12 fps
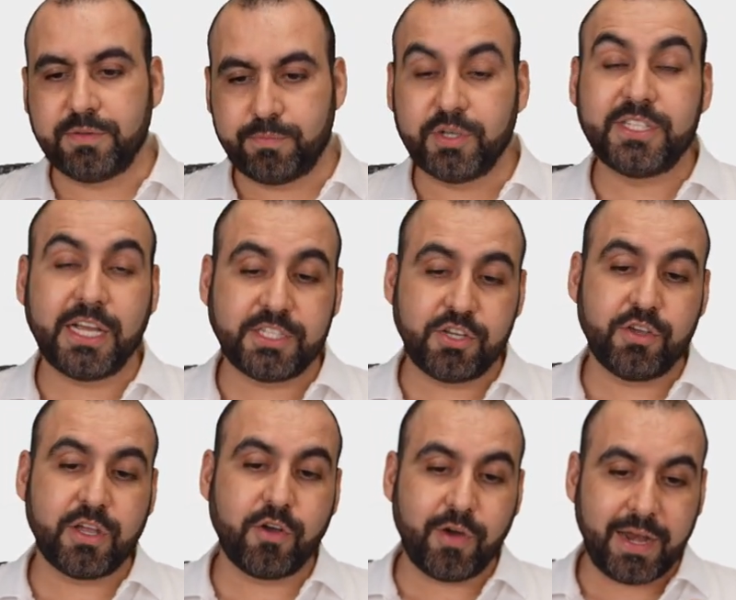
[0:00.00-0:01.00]
Protection, you
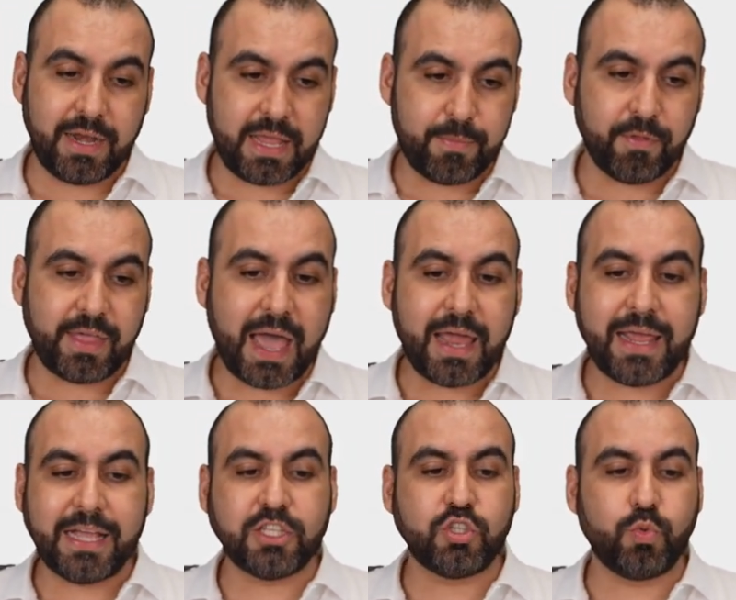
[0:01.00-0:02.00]
can go ahead and enable that
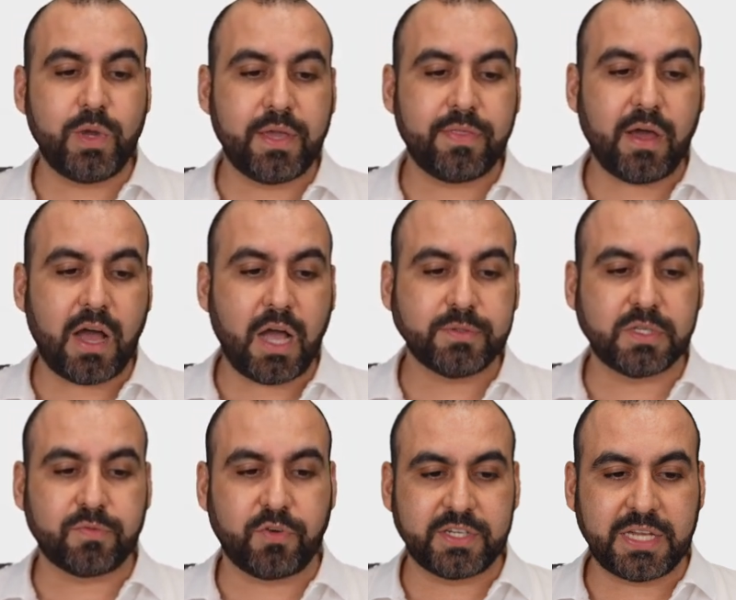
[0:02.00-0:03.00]
and tweak the
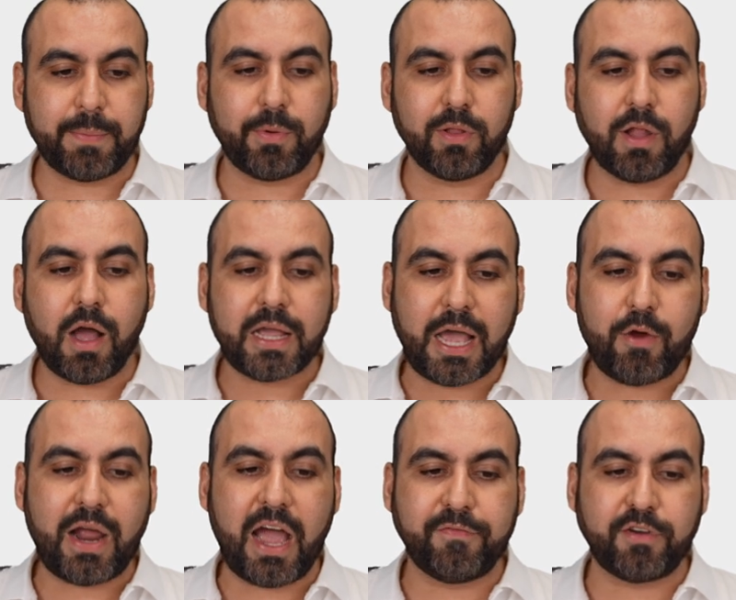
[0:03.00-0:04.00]
options. For example, lockout
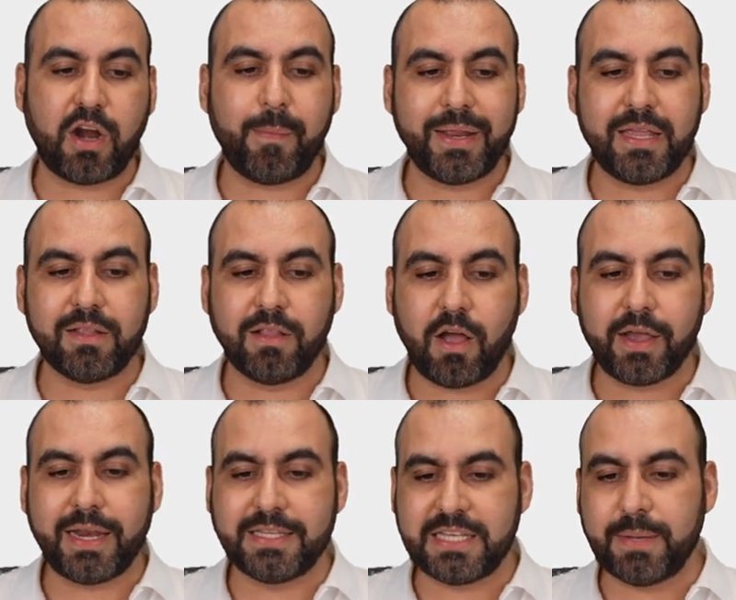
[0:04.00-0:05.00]
after how many
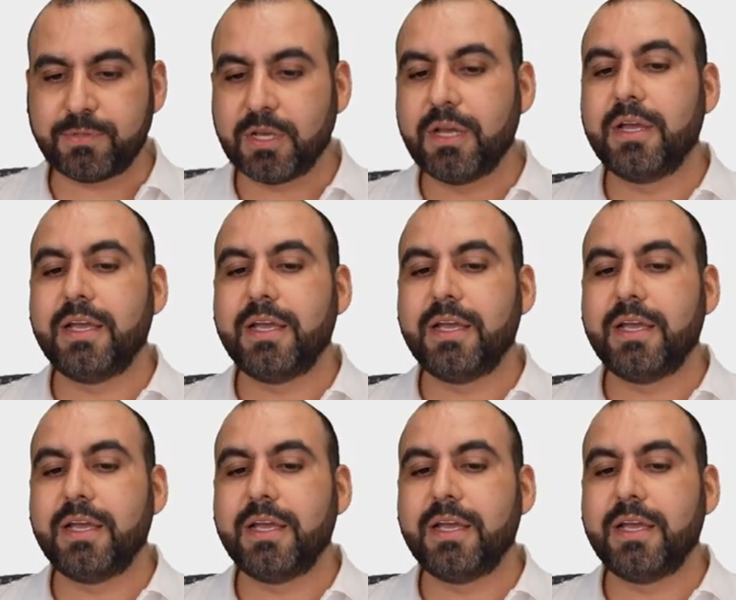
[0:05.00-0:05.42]
login attempts?